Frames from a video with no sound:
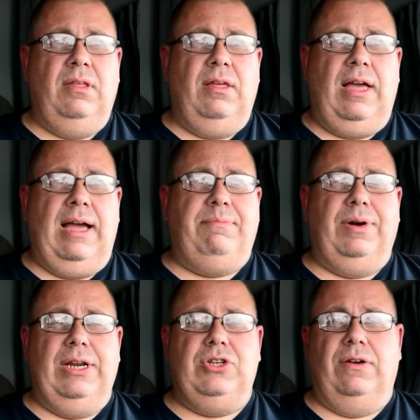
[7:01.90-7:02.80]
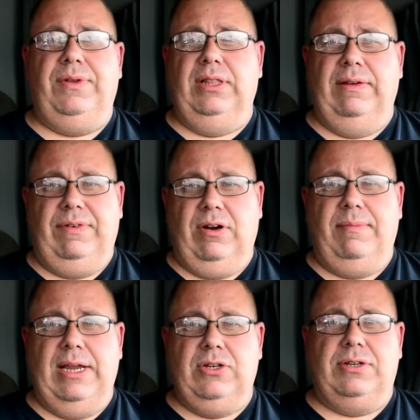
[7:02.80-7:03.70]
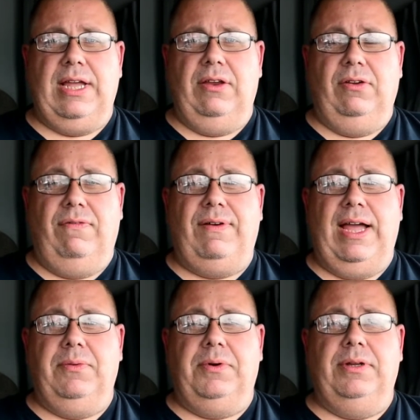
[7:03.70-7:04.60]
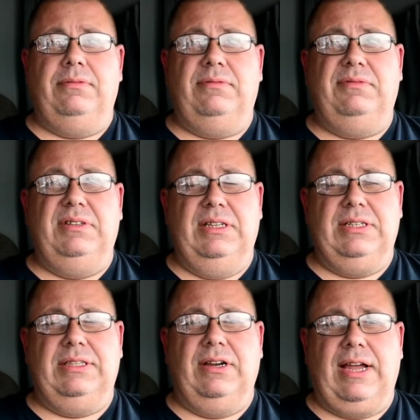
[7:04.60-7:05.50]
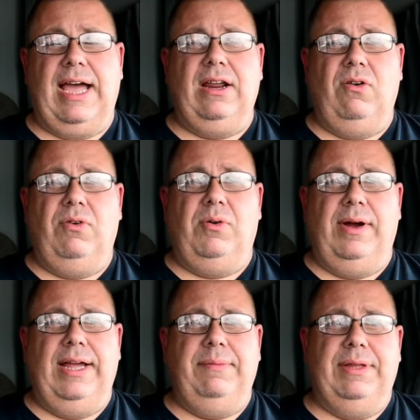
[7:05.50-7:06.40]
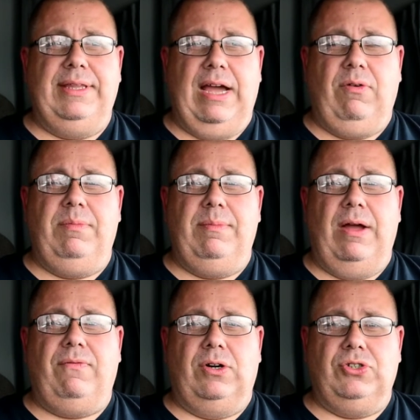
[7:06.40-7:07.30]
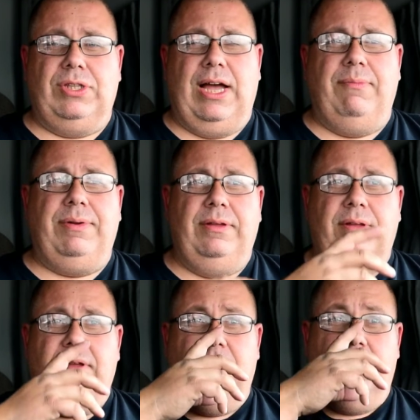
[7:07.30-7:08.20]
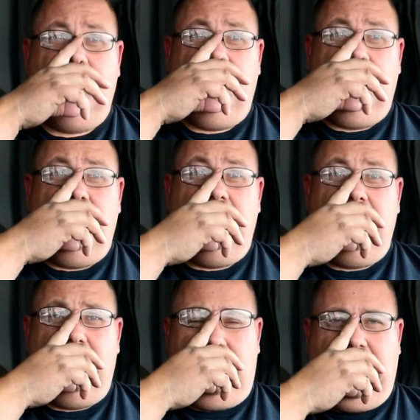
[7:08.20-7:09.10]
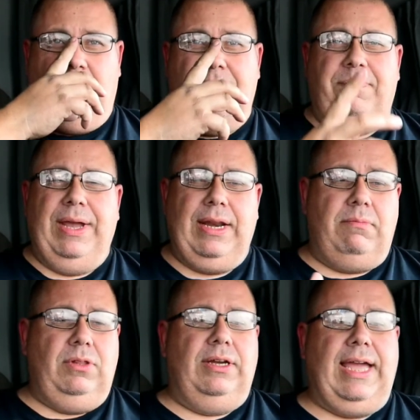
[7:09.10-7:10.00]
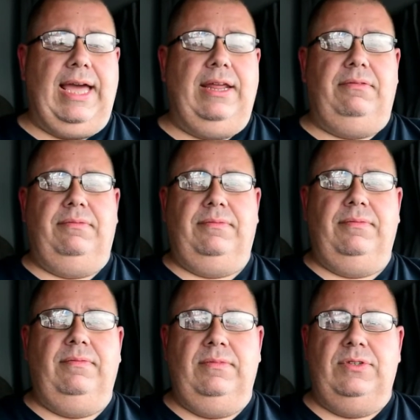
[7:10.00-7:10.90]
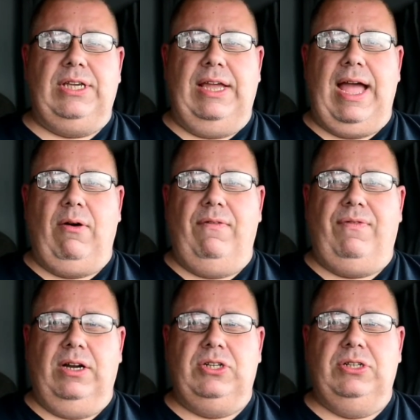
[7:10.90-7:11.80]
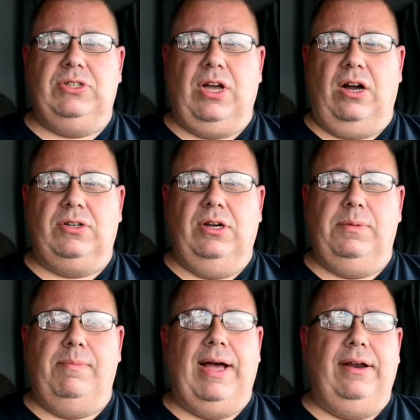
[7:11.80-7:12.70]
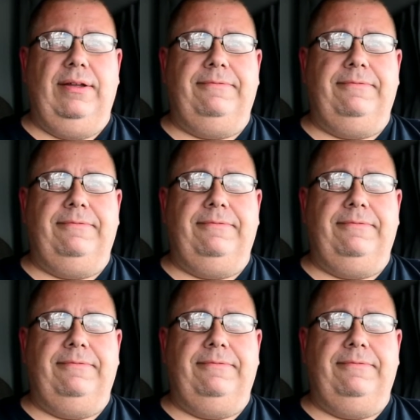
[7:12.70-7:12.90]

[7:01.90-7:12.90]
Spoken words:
I'm pretty sure if you live near a major town, you'll find one. They're kind of going away, but that would be my first stop. That way you pick it up, look at it, see how it functions, talk to them about it.